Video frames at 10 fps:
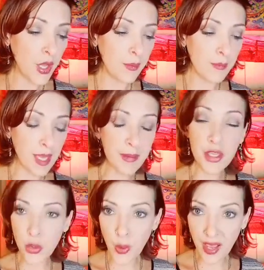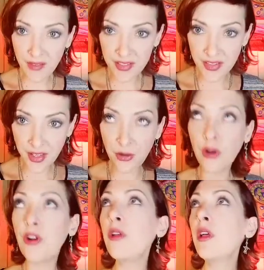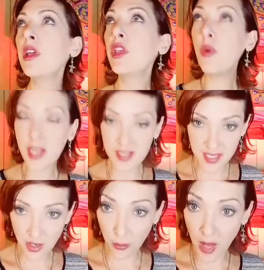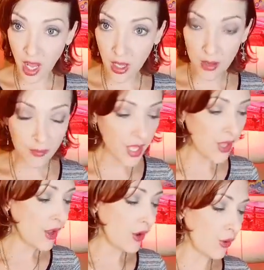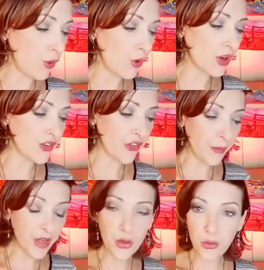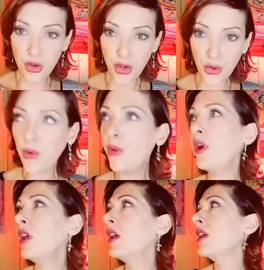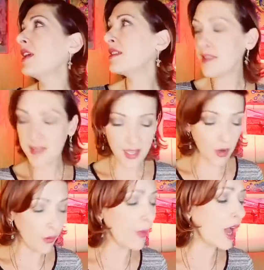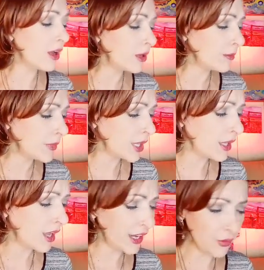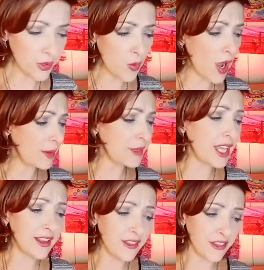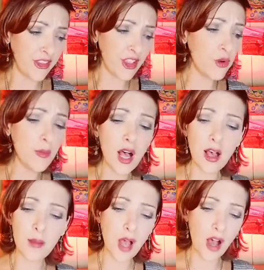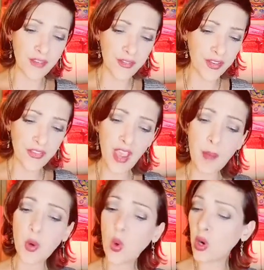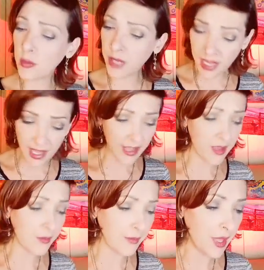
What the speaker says: Maybe you had a single mom, or somebody you know is a single mom. I don't know why I'm getting single mom off of this Capricorn, but I am.